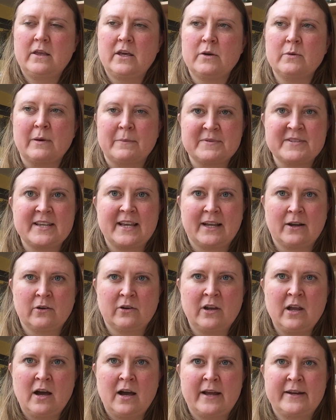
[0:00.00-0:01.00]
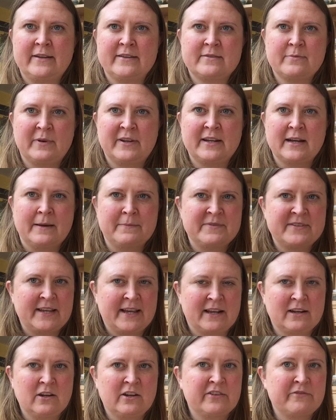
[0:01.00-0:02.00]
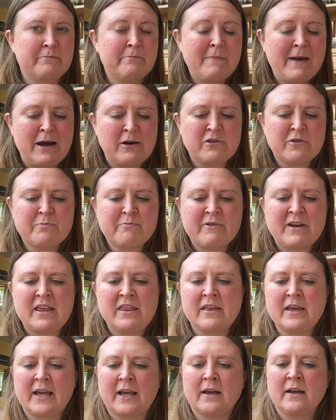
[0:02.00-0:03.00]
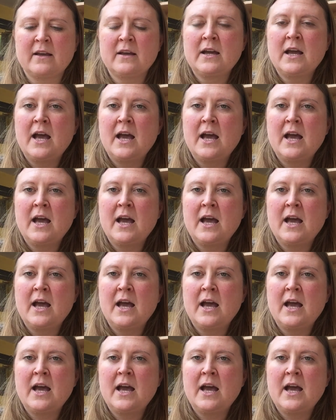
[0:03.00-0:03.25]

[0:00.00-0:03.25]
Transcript: who I'm seeing online is I'm seeing a lot of mouth breathing.